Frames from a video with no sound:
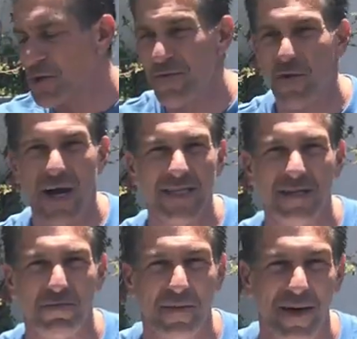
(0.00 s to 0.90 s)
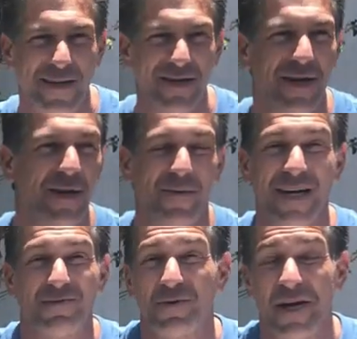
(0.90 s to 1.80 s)
new varieties of plumerias that
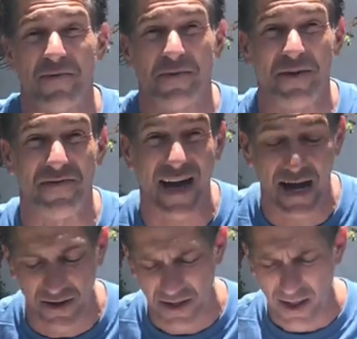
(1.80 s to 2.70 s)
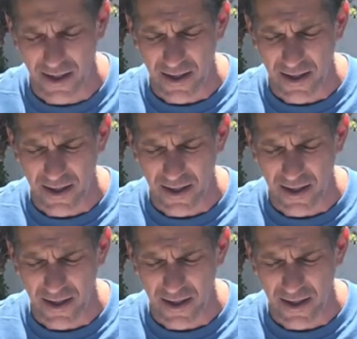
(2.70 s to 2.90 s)
otherwise would never be found.